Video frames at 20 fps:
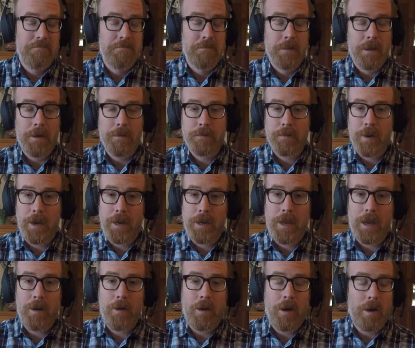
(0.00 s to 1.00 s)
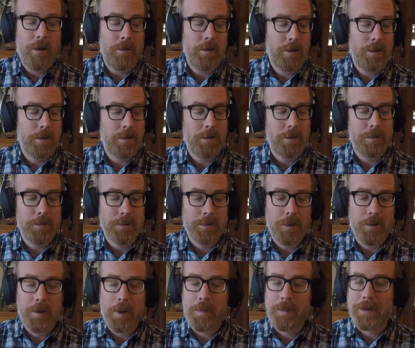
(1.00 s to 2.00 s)
If right now all you can do is
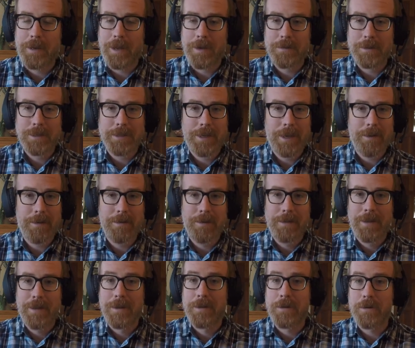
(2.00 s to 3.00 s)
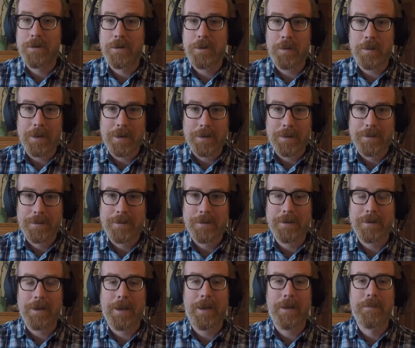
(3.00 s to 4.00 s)
go up and down the scale, do it,
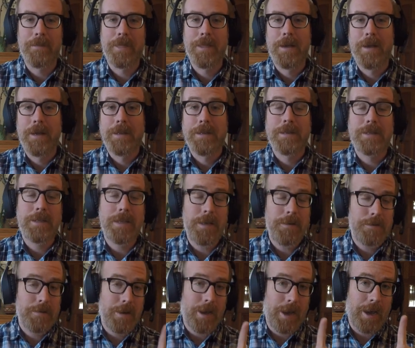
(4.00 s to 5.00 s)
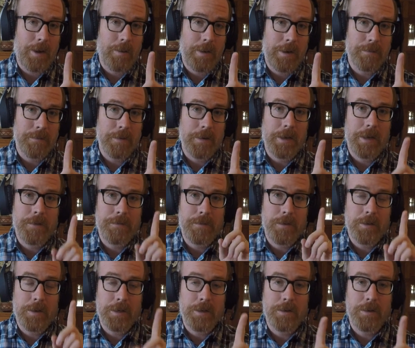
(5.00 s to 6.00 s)
okay? See if you, however, if
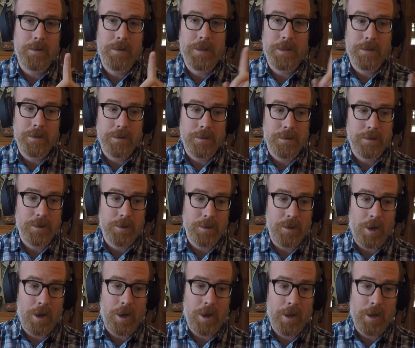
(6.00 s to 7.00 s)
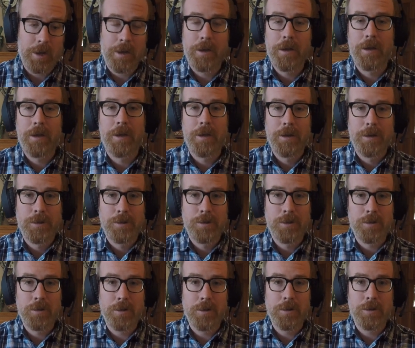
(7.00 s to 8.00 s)
you can do the long,
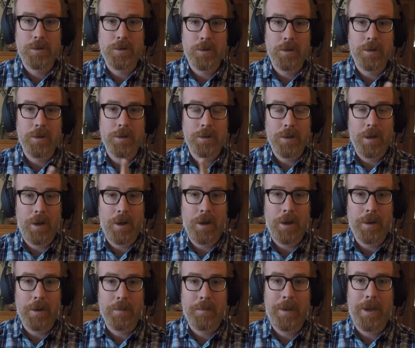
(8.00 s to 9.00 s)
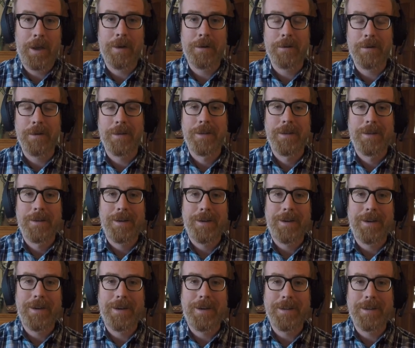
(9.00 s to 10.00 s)
short, short, long pattern
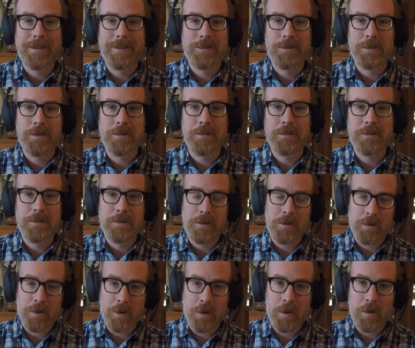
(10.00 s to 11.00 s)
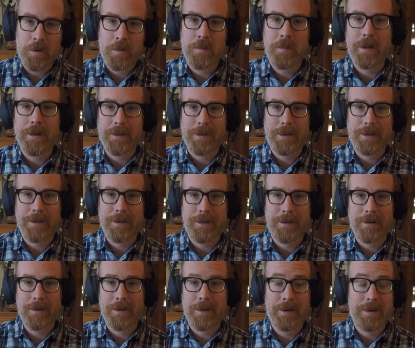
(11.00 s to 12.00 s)
uh, to, to your own melody
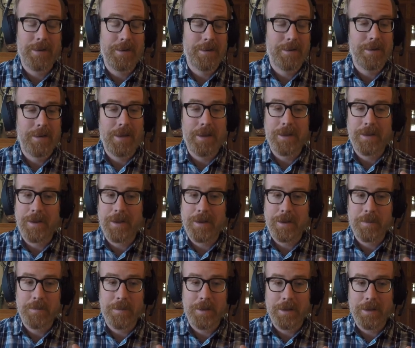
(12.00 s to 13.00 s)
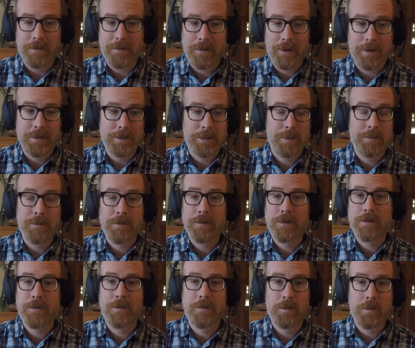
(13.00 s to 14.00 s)
here. And, and it can be very similar
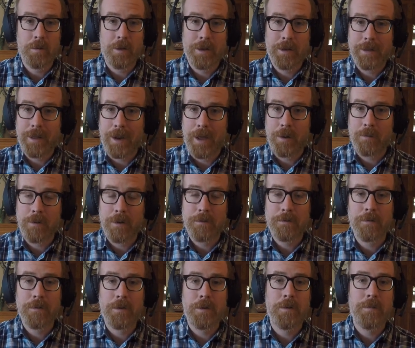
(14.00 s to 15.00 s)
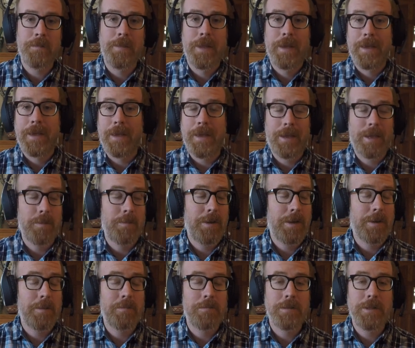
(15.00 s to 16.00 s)
to the one that I wrote for you. It can be
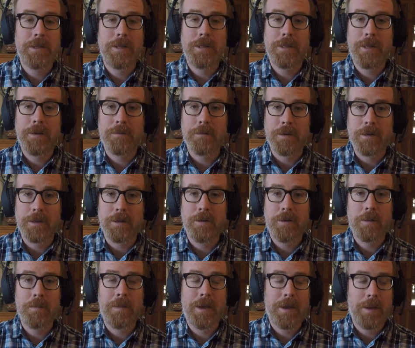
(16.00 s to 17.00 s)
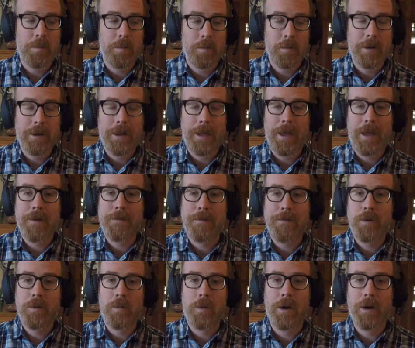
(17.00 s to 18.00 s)
completely different. You can make up whatever
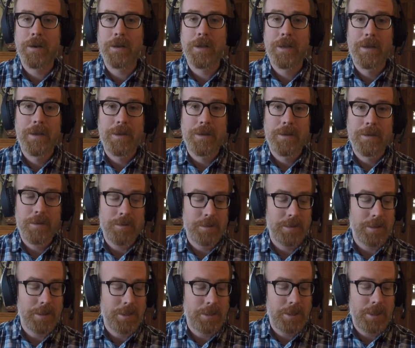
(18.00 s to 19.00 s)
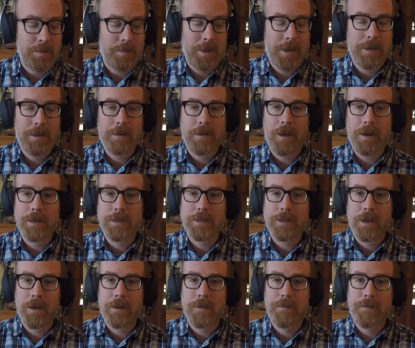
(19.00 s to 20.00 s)
you want using the G pentatonic
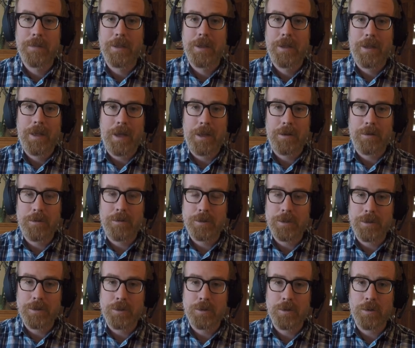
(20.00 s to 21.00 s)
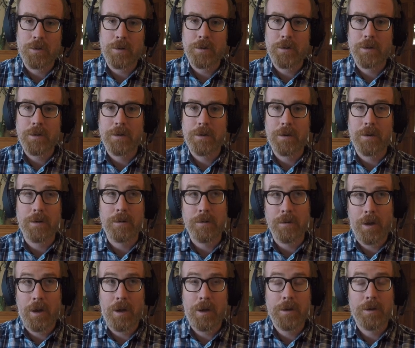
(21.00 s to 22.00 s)
scale and using short or
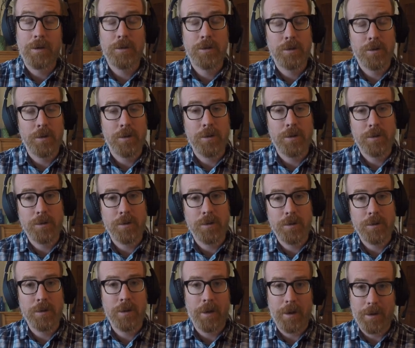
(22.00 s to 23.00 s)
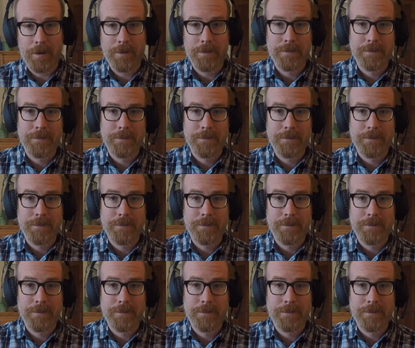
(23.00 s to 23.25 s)
long, short, short, long.